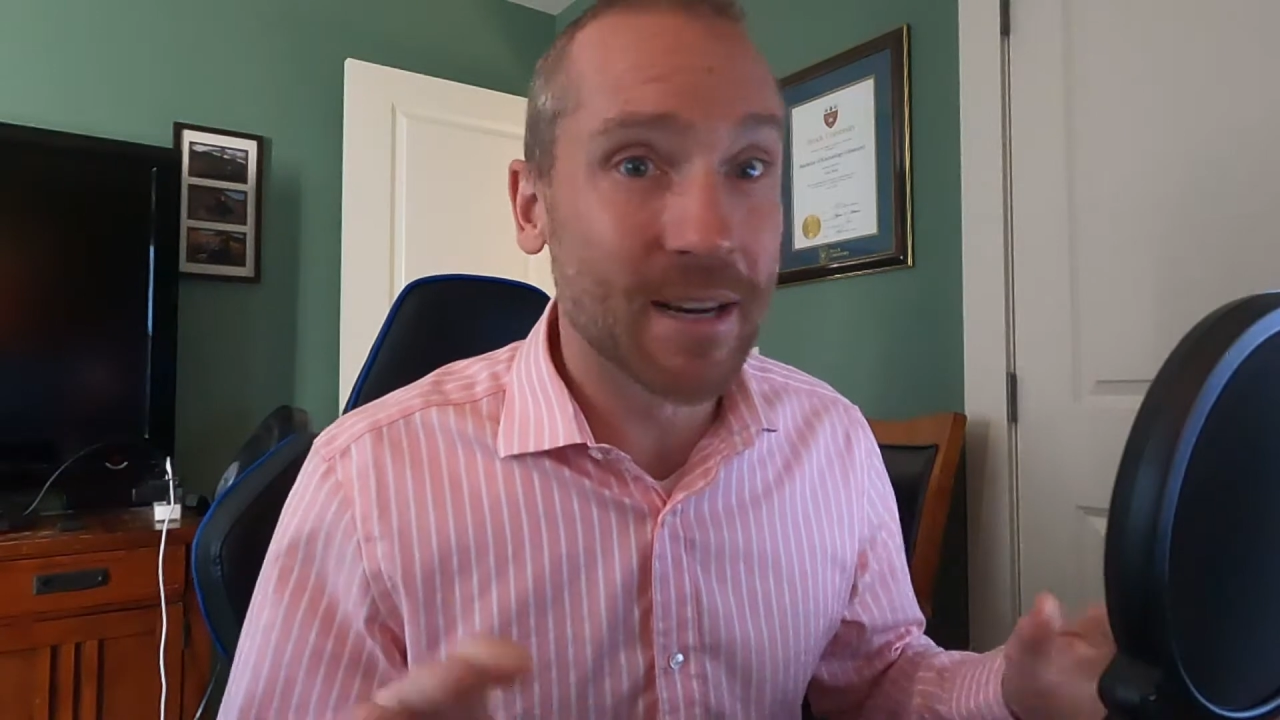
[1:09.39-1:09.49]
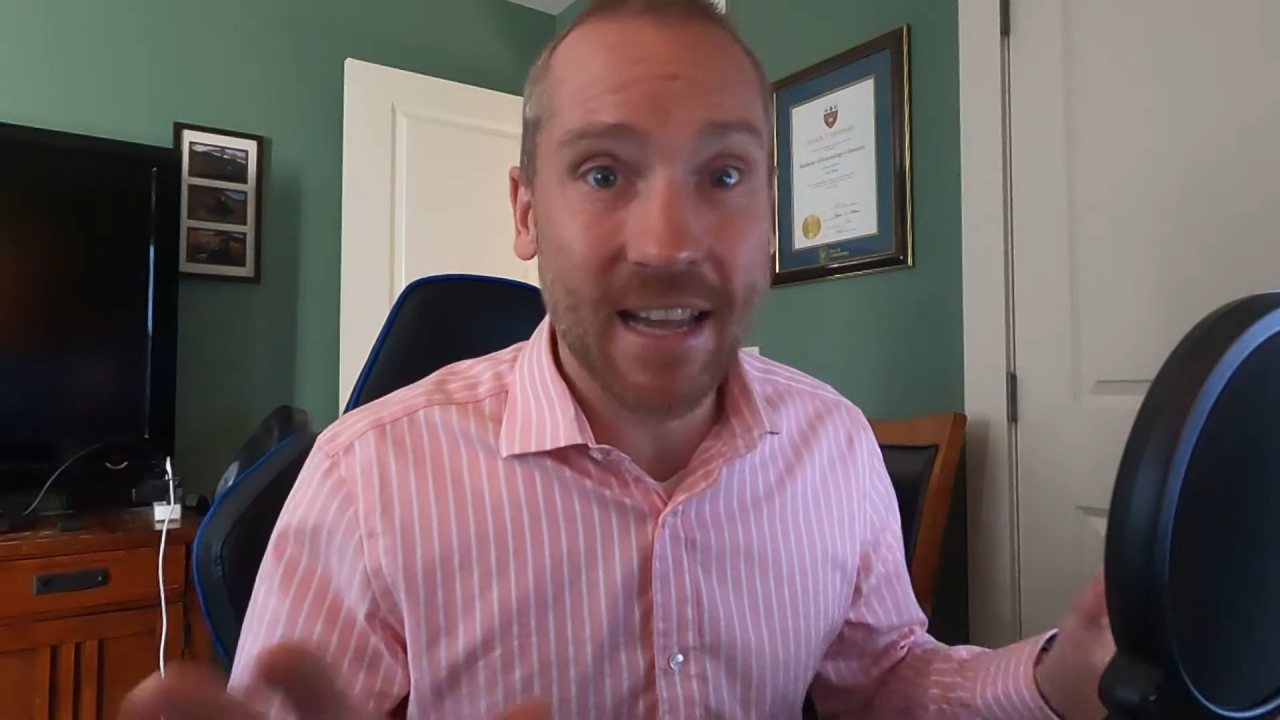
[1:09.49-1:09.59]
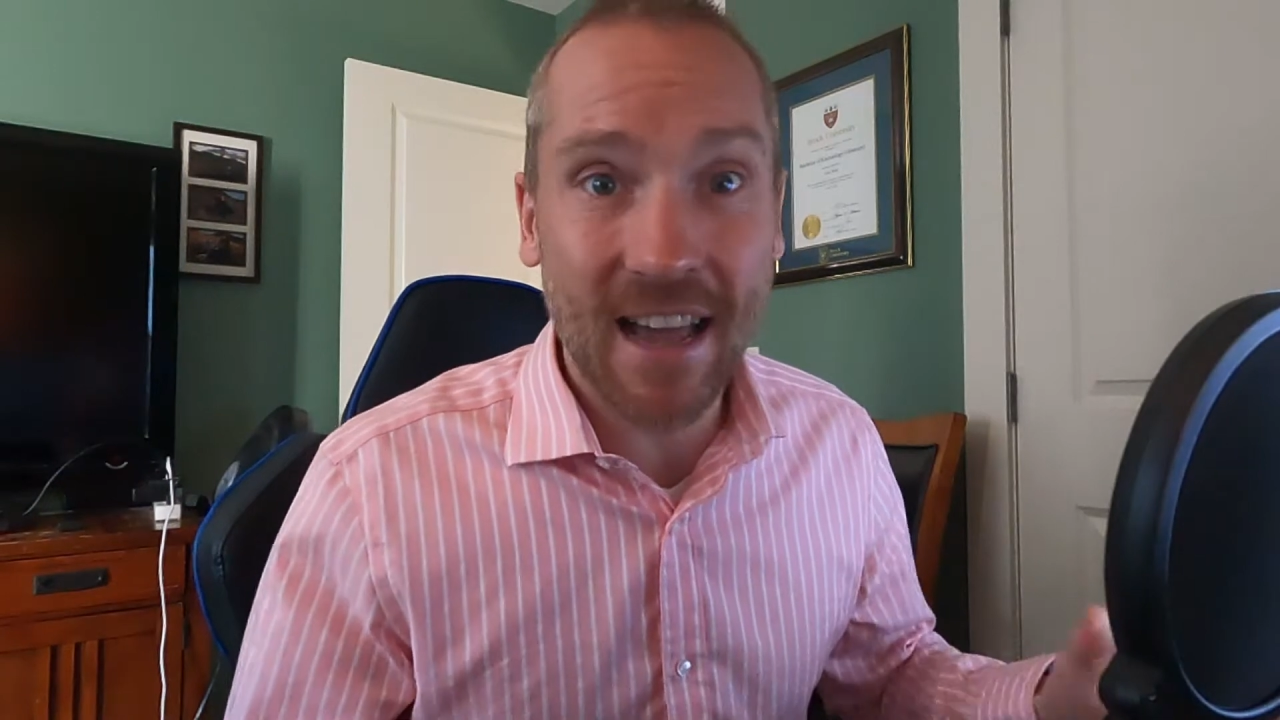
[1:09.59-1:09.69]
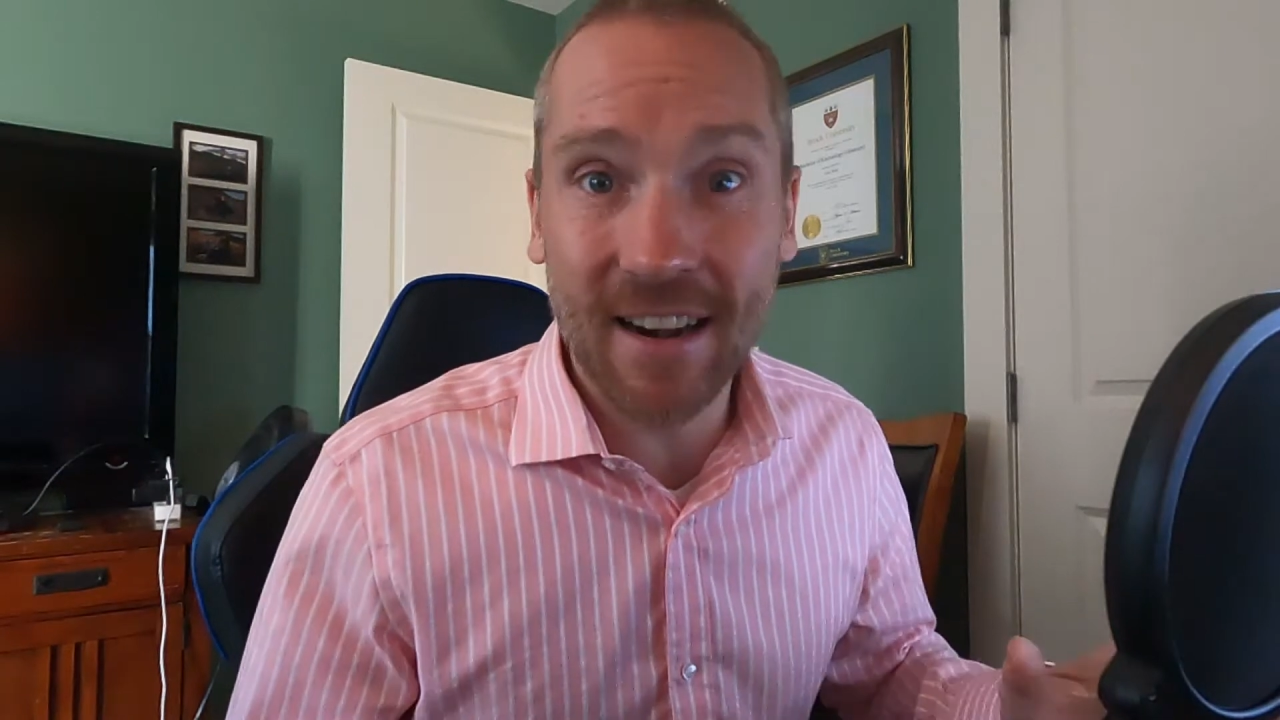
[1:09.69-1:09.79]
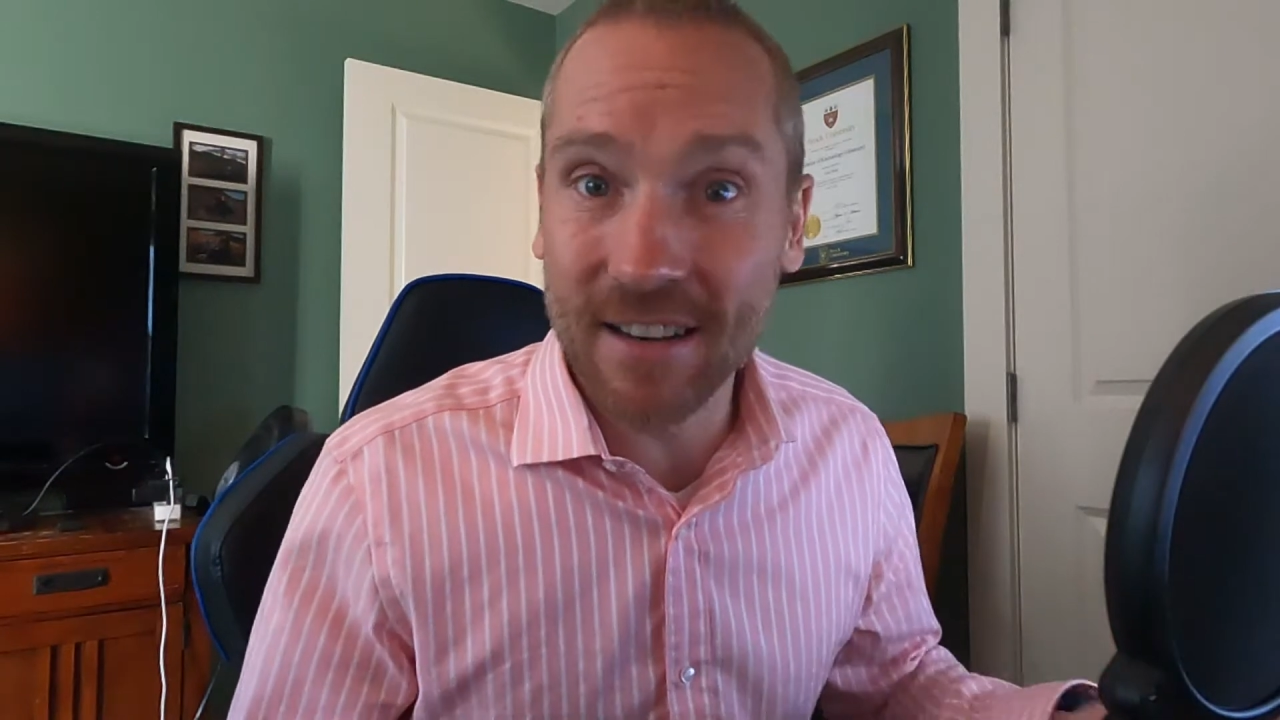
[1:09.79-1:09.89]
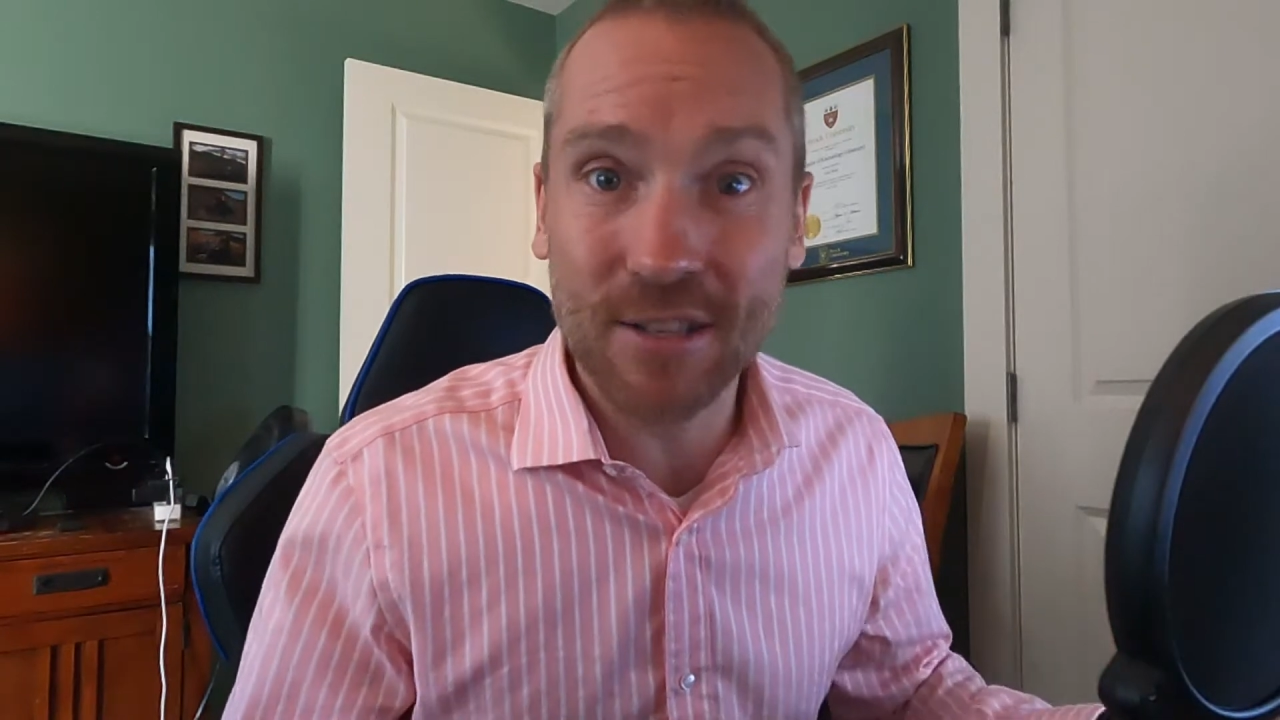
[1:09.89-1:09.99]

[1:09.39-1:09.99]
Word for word: in Canada,